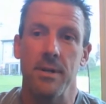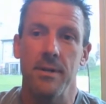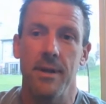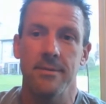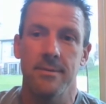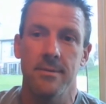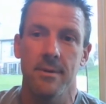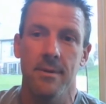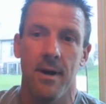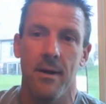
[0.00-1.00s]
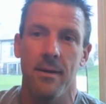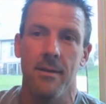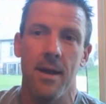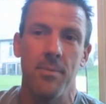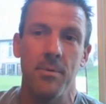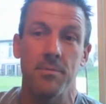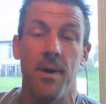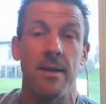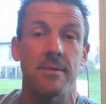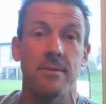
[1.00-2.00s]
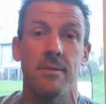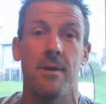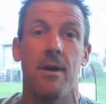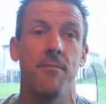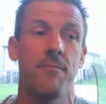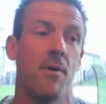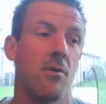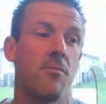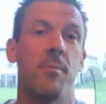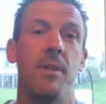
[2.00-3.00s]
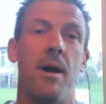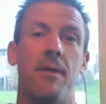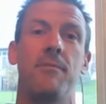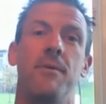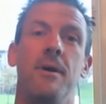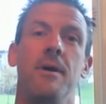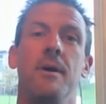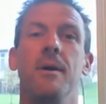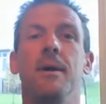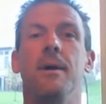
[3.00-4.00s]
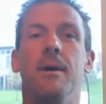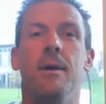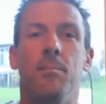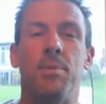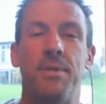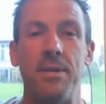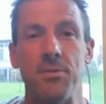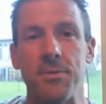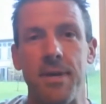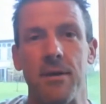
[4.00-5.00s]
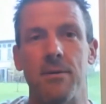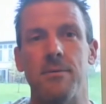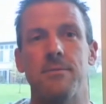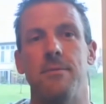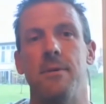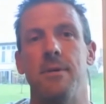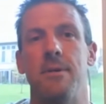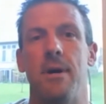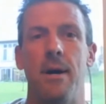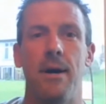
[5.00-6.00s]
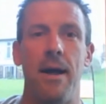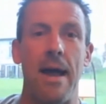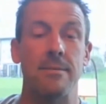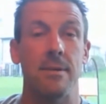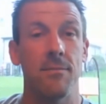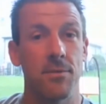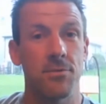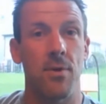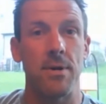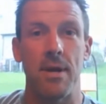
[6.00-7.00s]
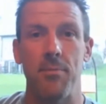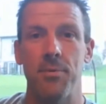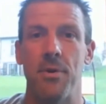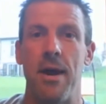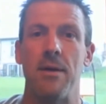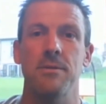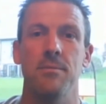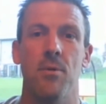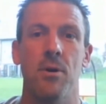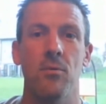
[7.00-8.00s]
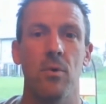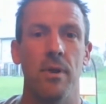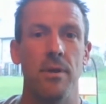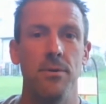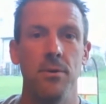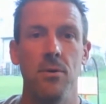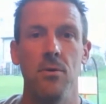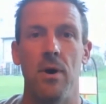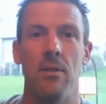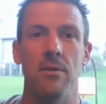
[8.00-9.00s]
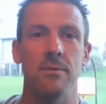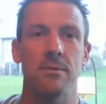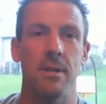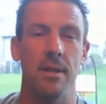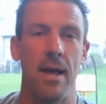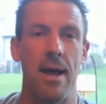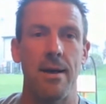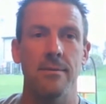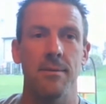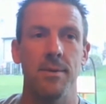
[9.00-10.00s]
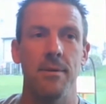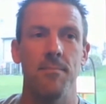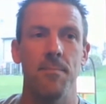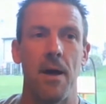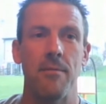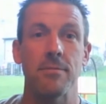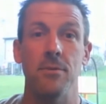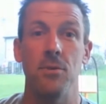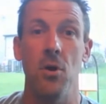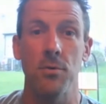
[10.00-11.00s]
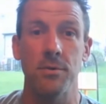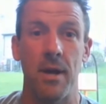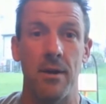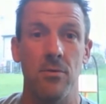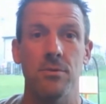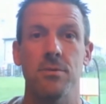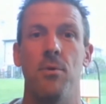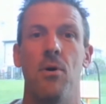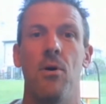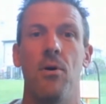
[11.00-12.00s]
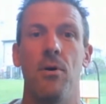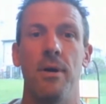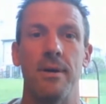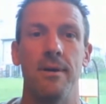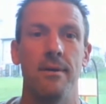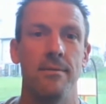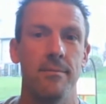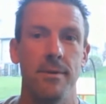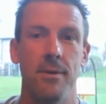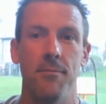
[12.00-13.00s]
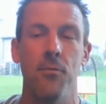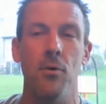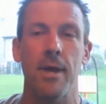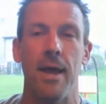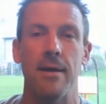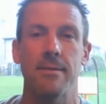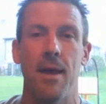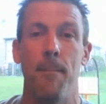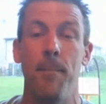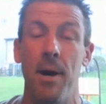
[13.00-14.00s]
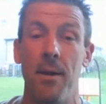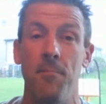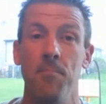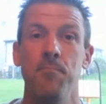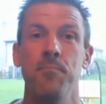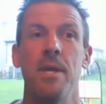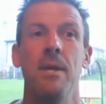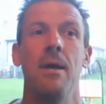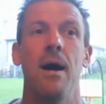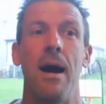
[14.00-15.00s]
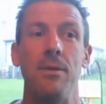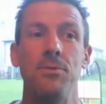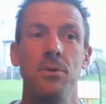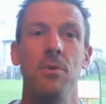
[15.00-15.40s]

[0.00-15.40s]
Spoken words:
and that's on a lot of people's minds because I've heard from a lot of potential sellers asking if this is the right time to put their house on the market. What do they do? How long is this going to last? I mean, obviously, no one's got a crystal ball and can forecast that, but I do